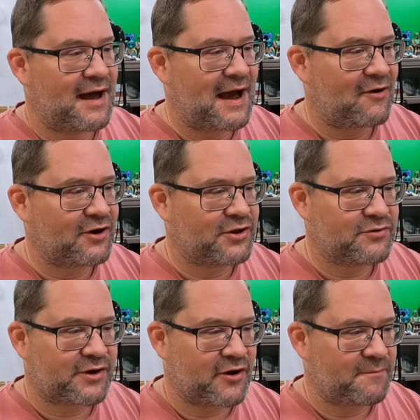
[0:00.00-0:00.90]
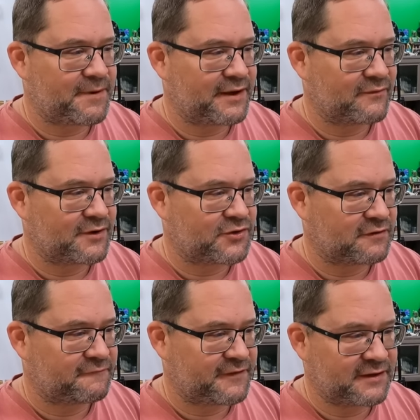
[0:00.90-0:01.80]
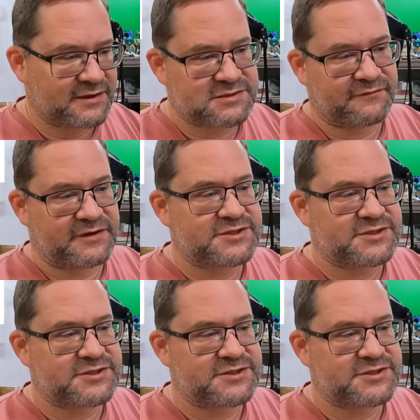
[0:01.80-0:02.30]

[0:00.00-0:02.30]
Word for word: how are you coping with your feelings of